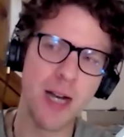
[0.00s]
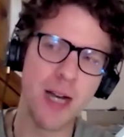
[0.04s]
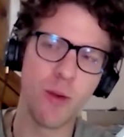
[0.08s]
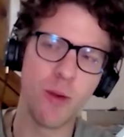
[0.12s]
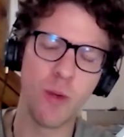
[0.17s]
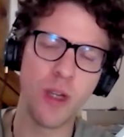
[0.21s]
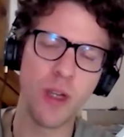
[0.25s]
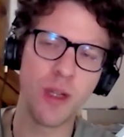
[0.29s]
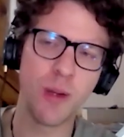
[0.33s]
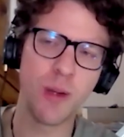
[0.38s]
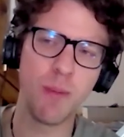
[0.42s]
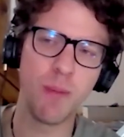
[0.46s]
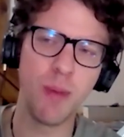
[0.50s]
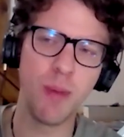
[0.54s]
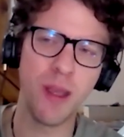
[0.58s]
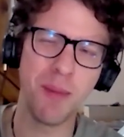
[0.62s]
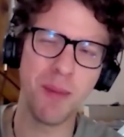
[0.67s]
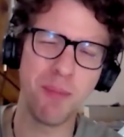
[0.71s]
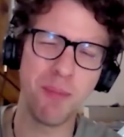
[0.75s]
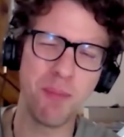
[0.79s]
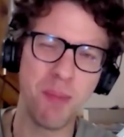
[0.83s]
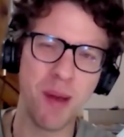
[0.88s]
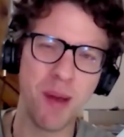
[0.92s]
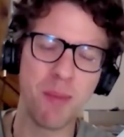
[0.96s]
we should be a
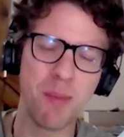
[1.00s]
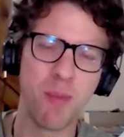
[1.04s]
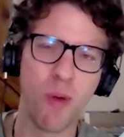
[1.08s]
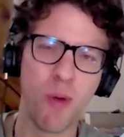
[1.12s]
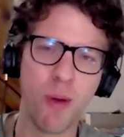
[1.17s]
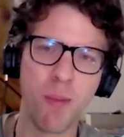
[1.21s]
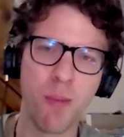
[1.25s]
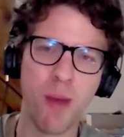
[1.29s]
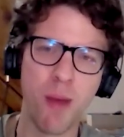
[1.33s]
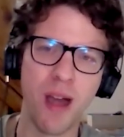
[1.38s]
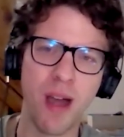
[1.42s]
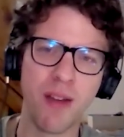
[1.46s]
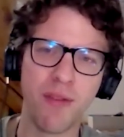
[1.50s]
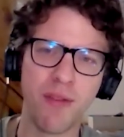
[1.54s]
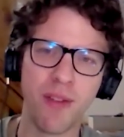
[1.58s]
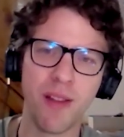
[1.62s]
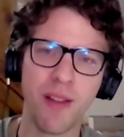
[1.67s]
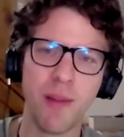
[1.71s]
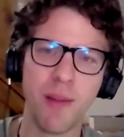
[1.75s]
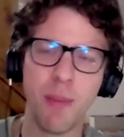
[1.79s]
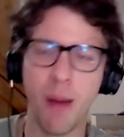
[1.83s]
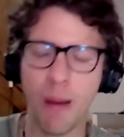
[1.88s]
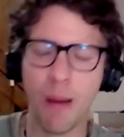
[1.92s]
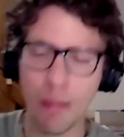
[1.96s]
bit more
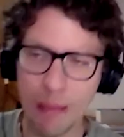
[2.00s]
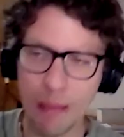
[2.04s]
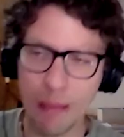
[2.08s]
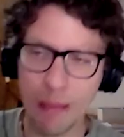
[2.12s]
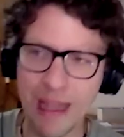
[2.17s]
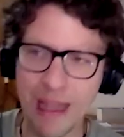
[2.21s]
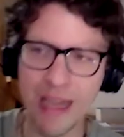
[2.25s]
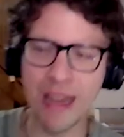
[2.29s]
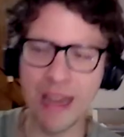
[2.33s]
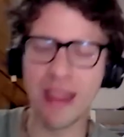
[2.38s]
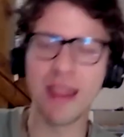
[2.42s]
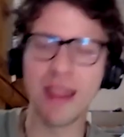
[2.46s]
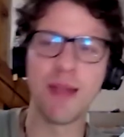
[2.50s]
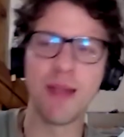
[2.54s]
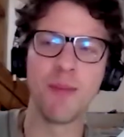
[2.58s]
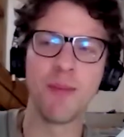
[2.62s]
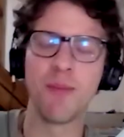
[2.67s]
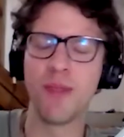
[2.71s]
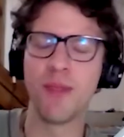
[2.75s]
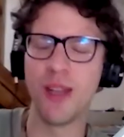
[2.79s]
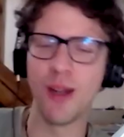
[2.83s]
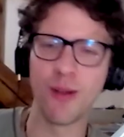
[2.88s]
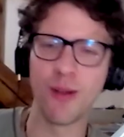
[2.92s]
mindful about letting them,